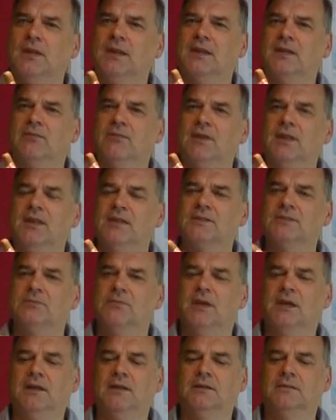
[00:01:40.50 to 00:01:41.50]
giving as
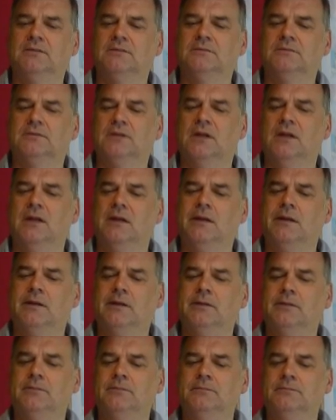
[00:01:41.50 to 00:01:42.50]
well.
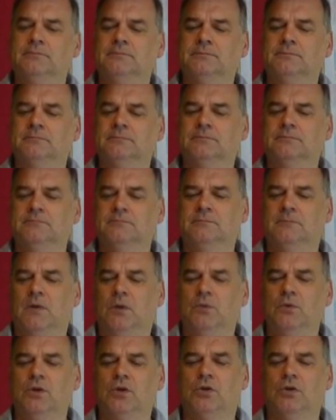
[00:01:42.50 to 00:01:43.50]
I
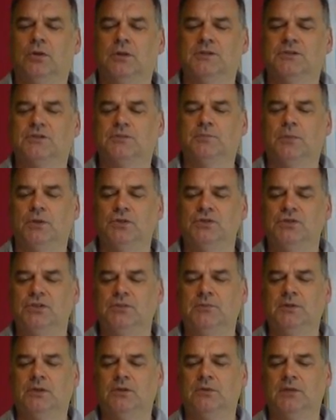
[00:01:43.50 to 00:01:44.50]
wouldn't call it spongy,
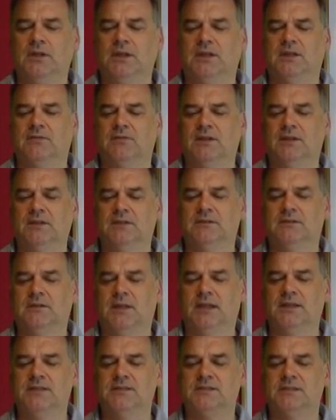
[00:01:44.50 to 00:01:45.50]
but quite giving,
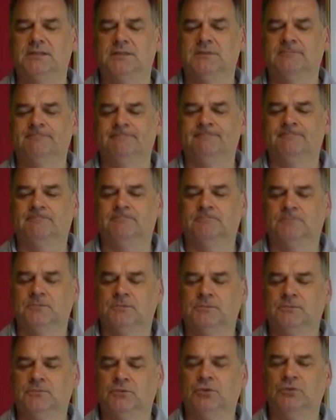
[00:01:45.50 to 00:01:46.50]
nice.
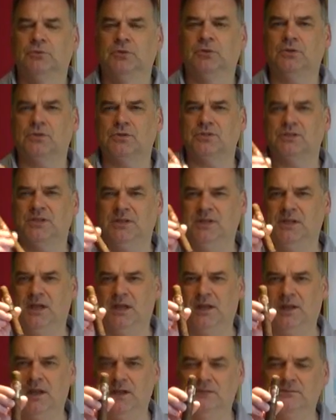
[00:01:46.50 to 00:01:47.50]
Humidor sitting
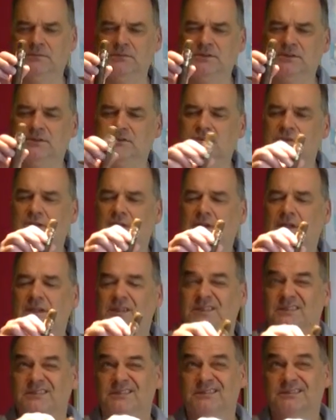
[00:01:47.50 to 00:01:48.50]
at around
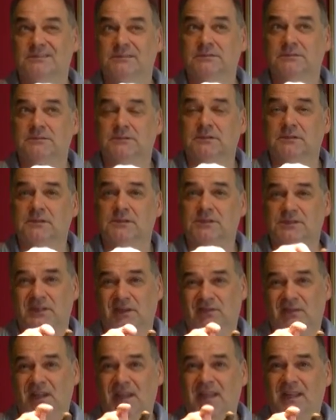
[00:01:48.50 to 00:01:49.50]

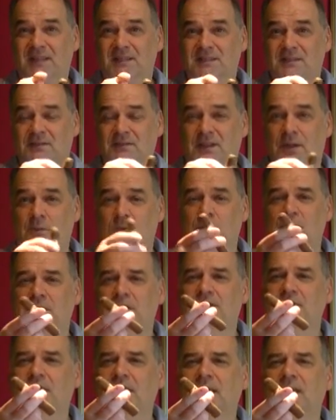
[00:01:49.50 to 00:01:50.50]
70, 71
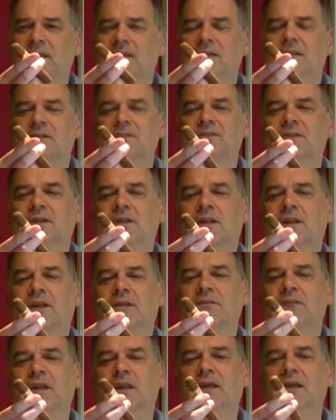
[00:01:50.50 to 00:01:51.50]
today, sitting
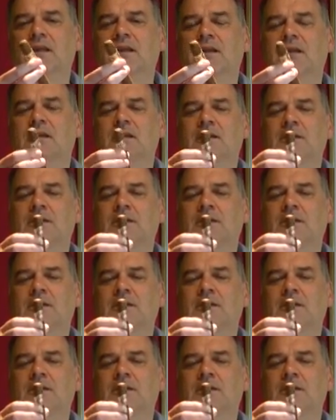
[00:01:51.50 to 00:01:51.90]
around there.